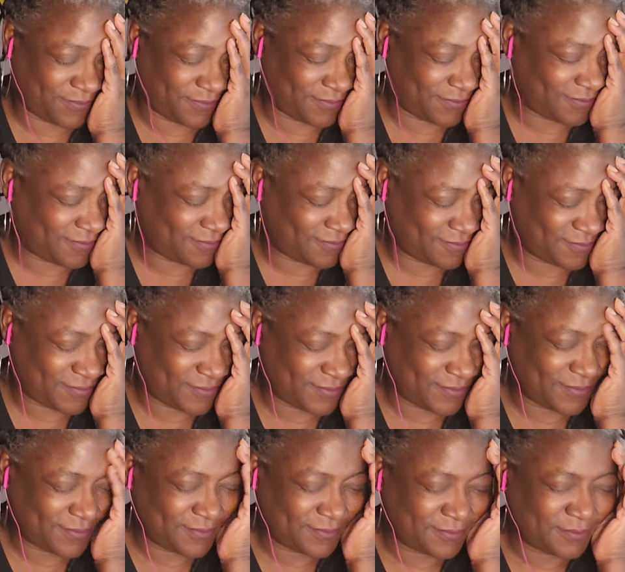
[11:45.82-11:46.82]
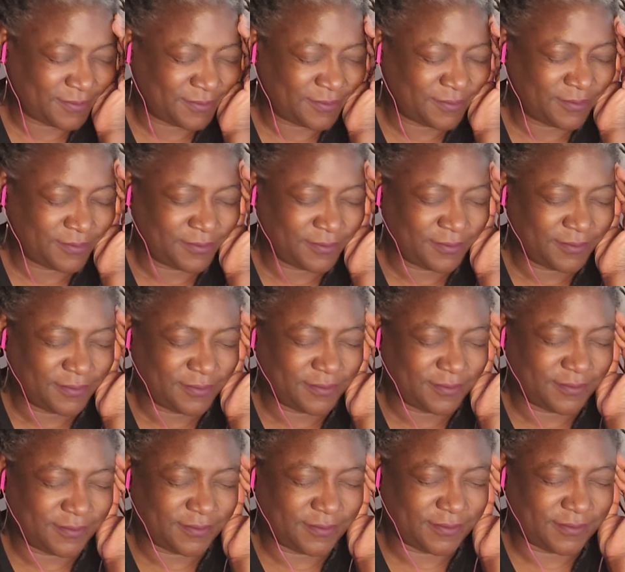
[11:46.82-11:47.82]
Nothing is said.